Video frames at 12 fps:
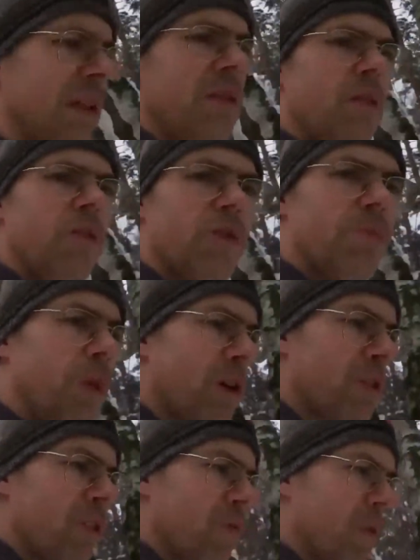where those
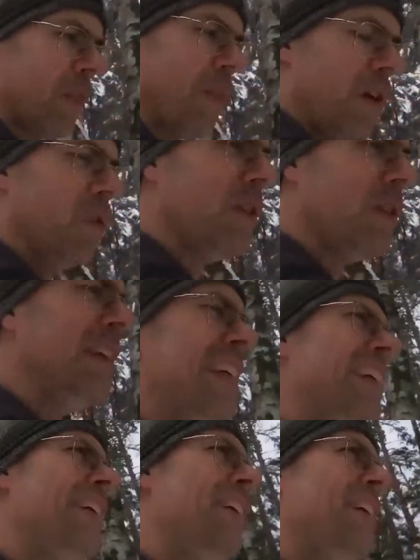boxes were thrown.
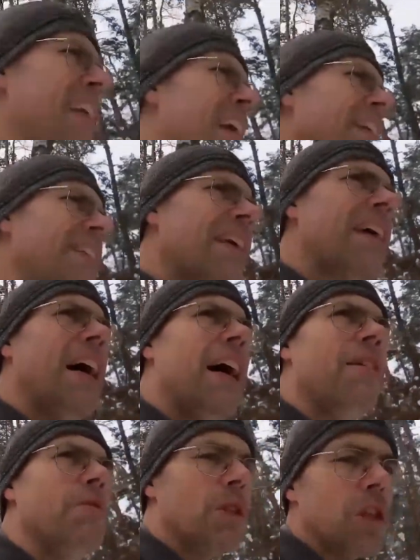And the
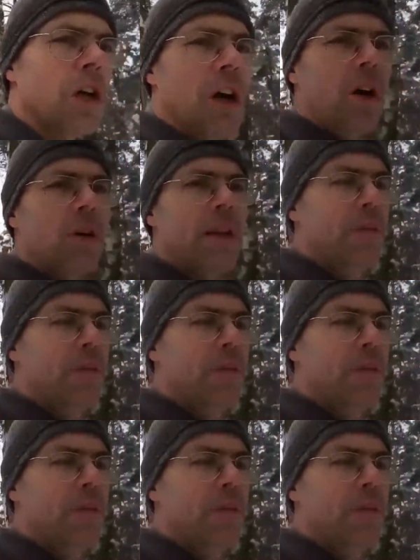guy would go,